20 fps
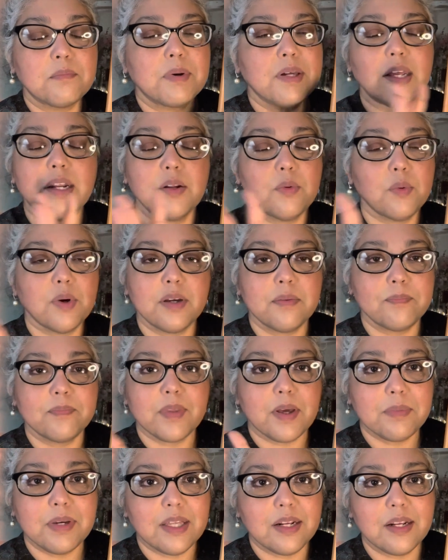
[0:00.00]
But anyway,
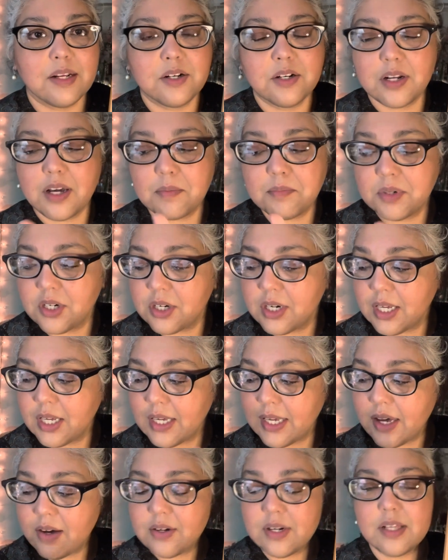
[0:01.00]
I'm getting, I'm
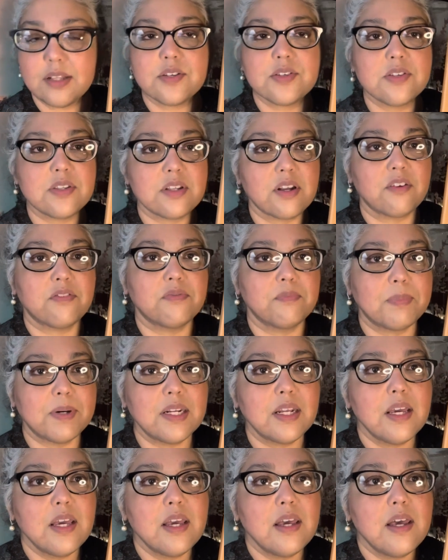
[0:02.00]
nerding out on this stuff. But